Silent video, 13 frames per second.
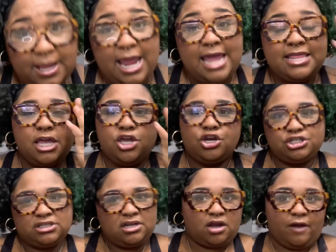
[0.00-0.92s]
And then you're
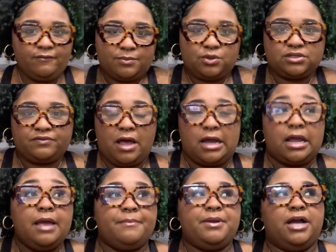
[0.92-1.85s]
just uncomfortable as
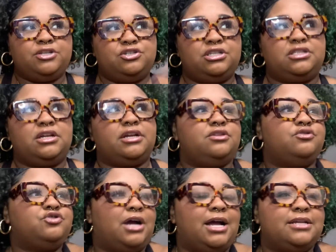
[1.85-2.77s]
fuck because you sit there and
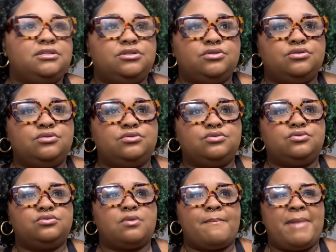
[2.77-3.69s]
you try
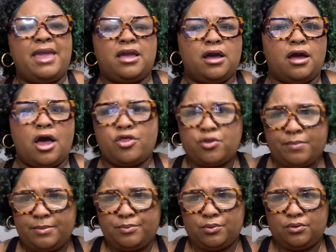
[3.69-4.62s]
to make other
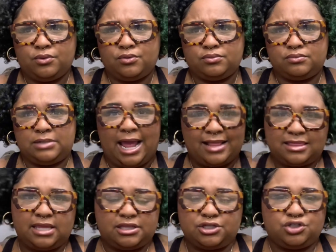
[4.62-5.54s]
people not
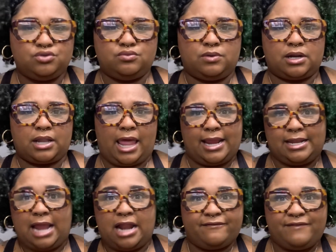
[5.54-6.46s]
think that you were
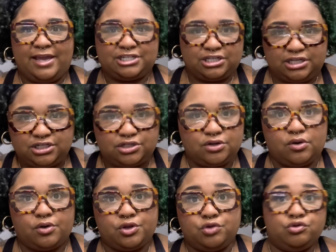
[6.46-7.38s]
like not a fashionista
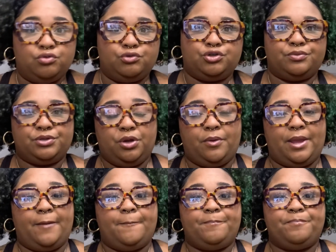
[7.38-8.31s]
or you knew what you were doing.